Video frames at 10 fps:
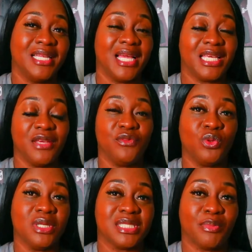that give
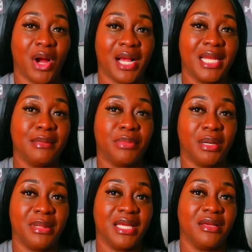you the sparkly
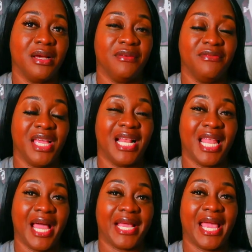bubbly
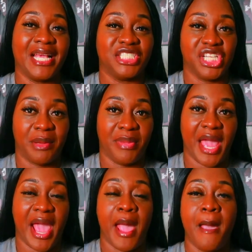effect like a
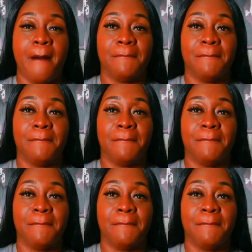champagne